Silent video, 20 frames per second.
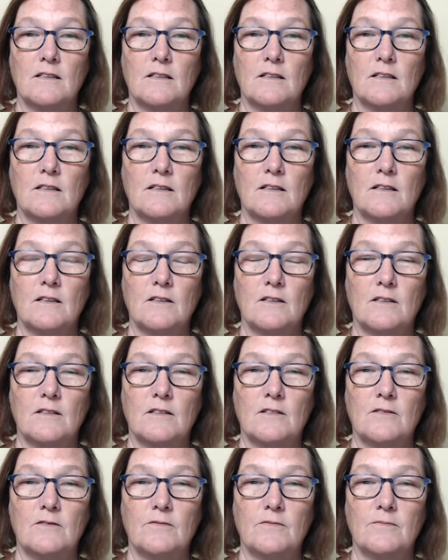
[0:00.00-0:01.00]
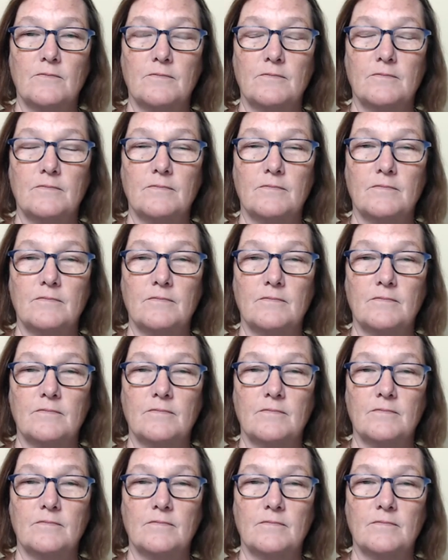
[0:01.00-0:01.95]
Nobody speaks.